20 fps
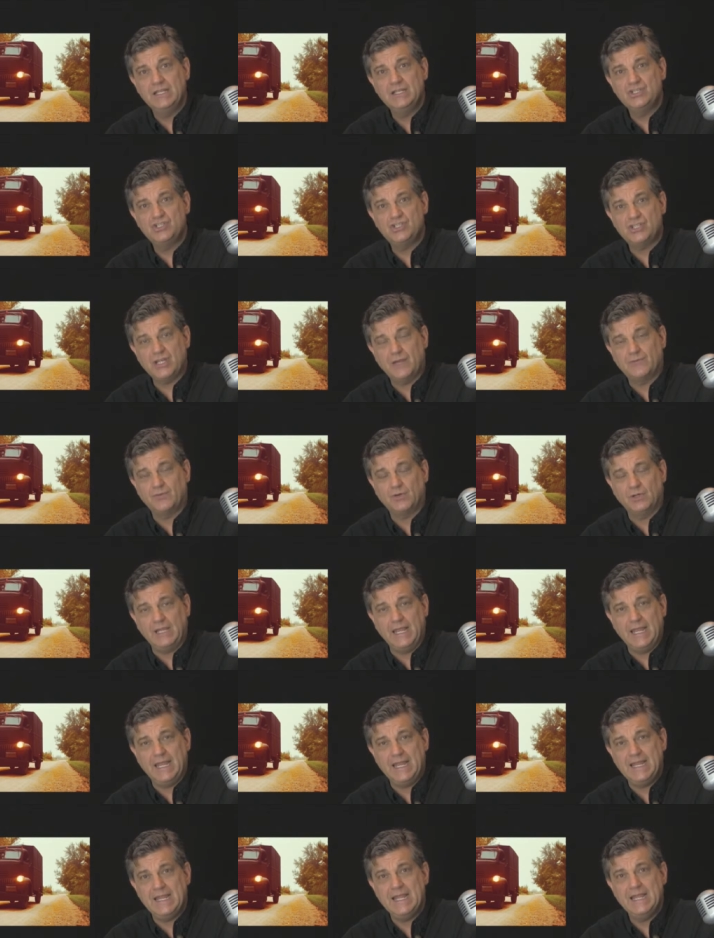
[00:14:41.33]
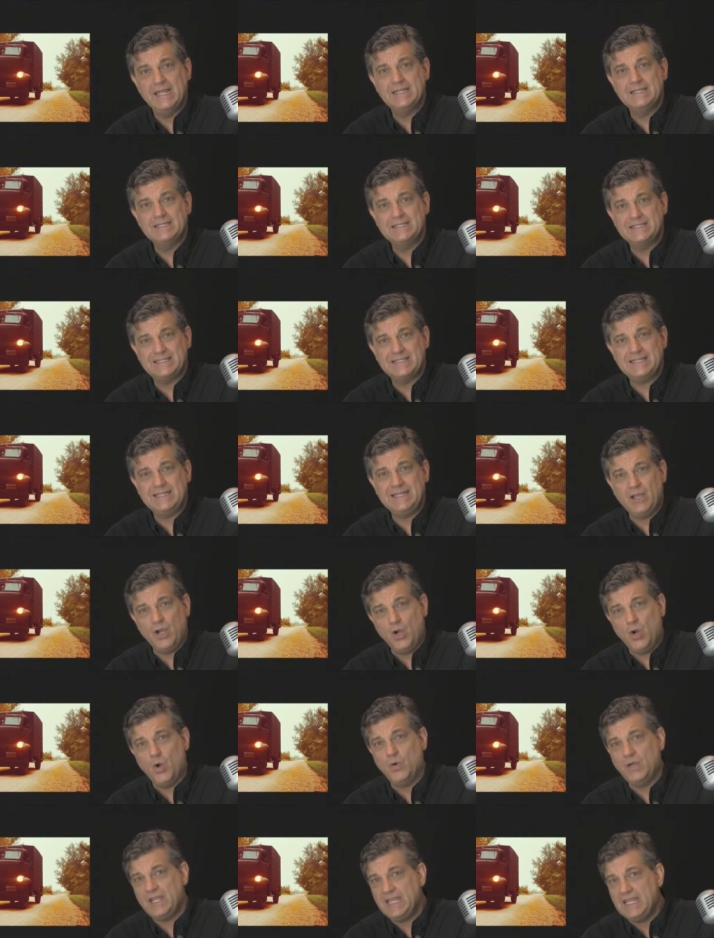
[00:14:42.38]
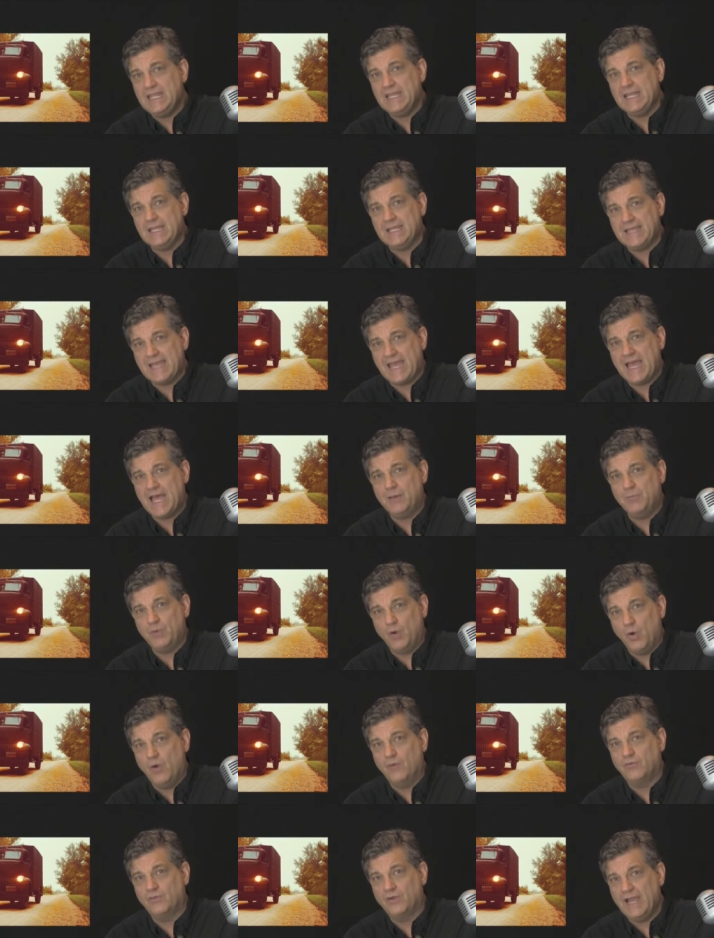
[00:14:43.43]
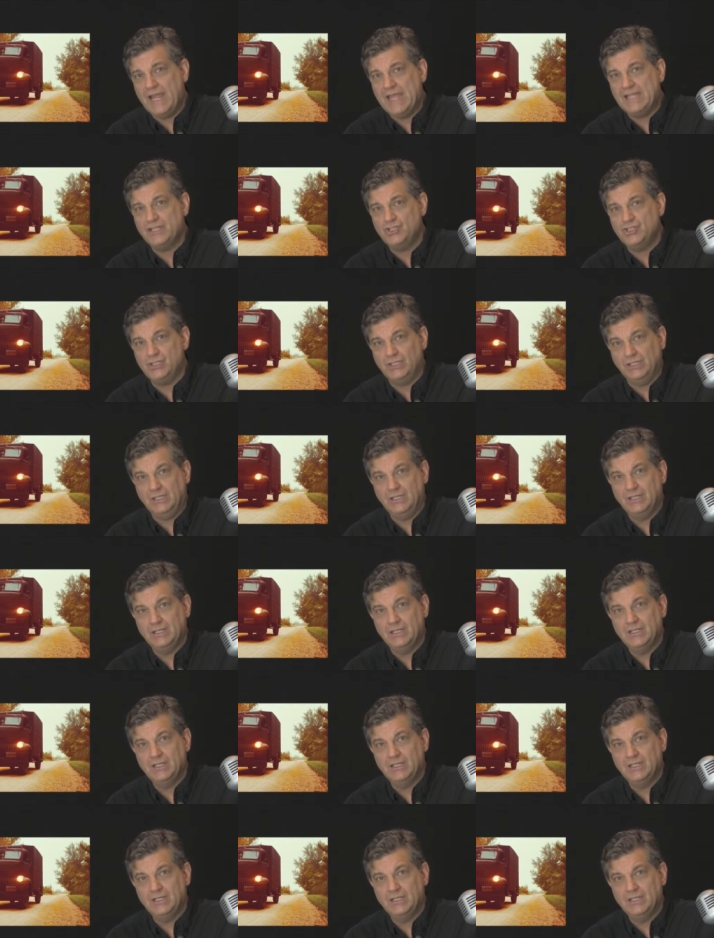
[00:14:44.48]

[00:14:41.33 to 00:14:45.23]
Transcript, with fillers: Chevrolet COE, cab over engine.